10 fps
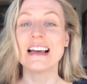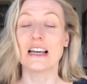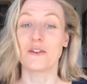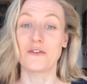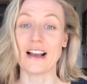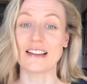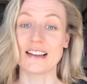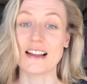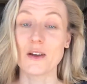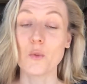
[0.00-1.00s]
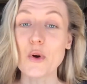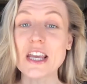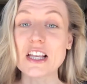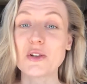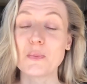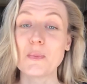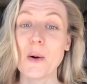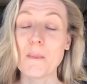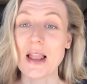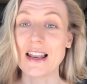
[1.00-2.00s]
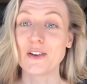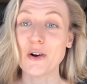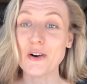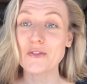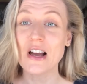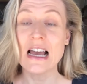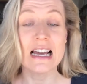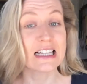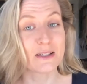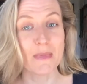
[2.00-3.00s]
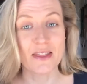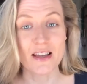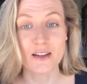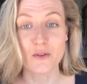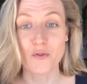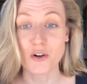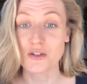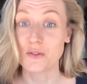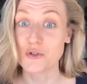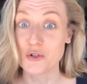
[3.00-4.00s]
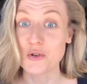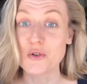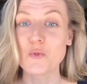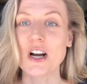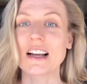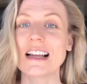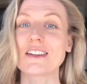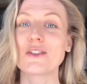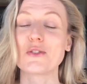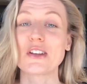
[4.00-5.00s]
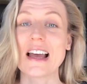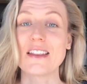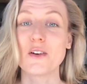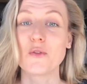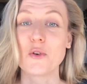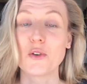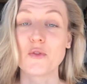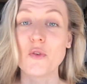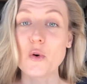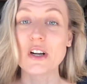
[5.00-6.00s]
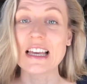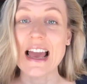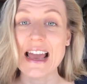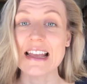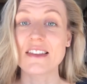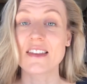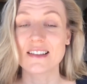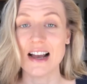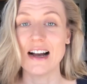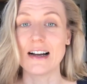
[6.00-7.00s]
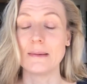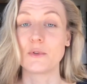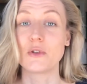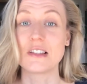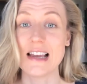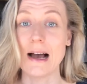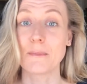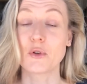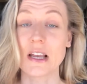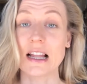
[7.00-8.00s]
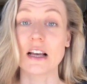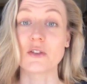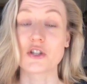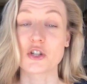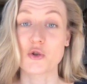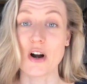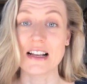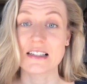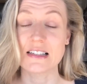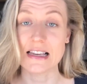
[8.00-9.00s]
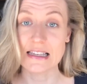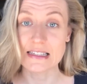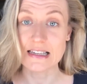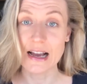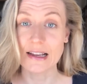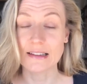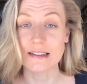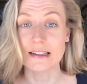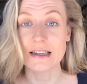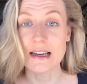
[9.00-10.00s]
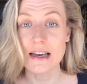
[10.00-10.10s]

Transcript: in fact another week on planet Earth. It's Monday the 1st of June. We are getting together for the 48th time to tap together on stress, anxiety,